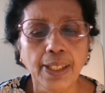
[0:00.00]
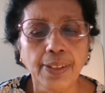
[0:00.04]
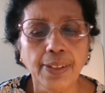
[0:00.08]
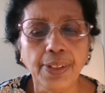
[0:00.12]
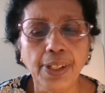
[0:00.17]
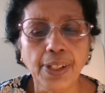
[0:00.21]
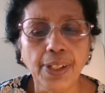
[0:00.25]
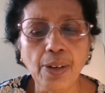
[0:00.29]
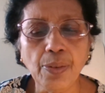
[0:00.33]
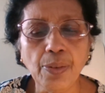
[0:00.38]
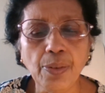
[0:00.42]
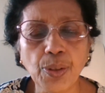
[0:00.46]

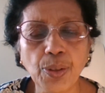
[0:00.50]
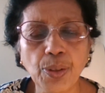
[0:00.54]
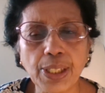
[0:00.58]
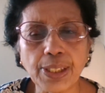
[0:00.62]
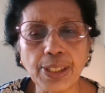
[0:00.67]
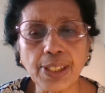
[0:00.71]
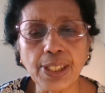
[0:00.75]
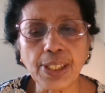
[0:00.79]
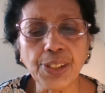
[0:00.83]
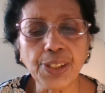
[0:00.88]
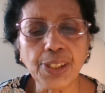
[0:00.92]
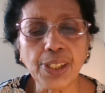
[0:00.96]
Therefore,
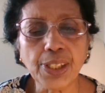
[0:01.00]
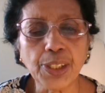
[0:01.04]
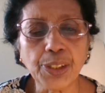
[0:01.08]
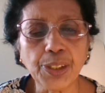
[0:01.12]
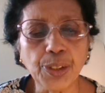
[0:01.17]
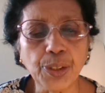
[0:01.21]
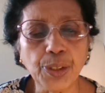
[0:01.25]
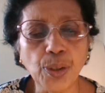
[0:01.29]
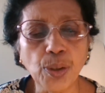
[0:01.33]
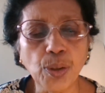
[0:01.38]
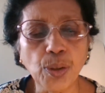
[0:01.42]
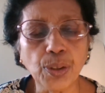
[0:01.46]
essential
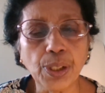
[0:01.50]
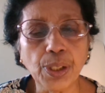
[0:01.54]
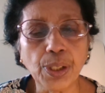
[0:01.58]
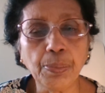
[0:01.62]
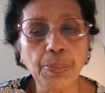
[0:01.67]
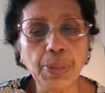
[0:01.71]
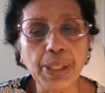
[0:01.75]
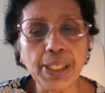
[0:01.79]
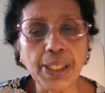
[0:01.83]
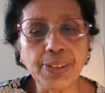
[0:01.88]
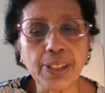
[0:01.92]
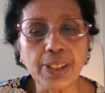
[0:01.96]
to know the
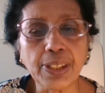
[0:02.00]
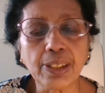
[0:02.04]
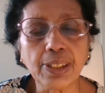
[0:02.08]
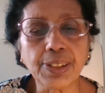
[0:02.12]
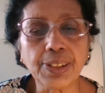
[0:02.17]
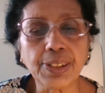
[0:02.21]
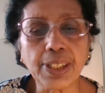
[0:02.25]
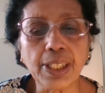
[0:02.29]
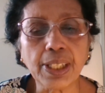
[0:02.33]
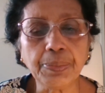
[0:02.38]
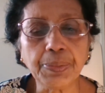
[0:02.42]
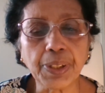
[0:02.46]
basic
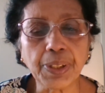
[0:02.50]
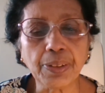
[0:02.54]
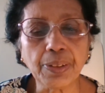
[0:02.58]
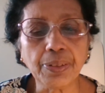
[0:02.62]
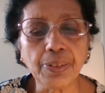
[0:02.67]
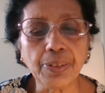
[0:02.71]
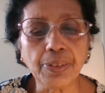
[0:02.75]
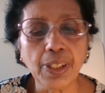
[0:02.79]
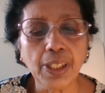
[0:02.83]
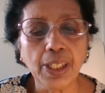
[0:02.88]
concepts of